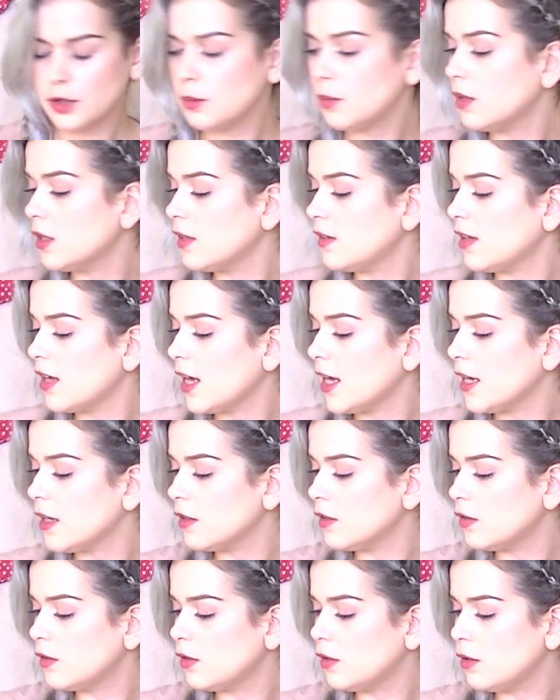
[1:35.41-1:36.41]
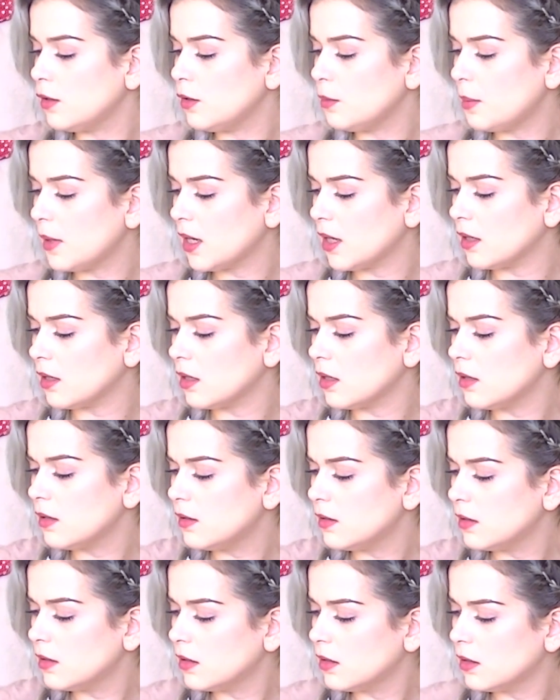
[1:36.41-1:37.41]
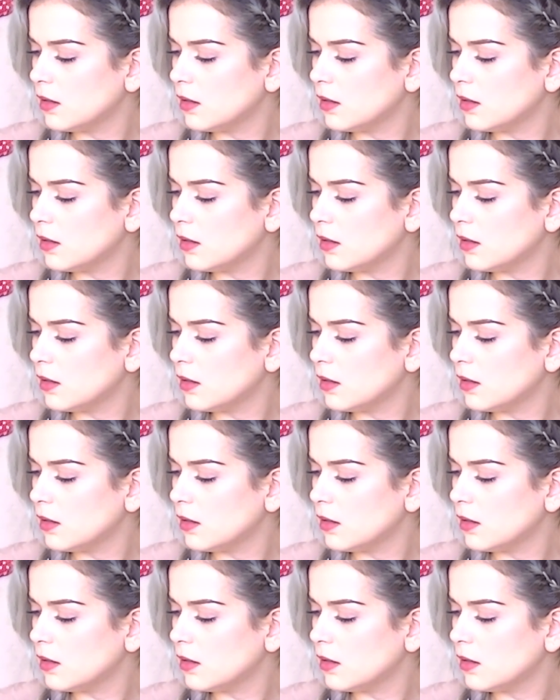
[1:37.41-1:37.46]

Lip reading: to want to take 2 pins,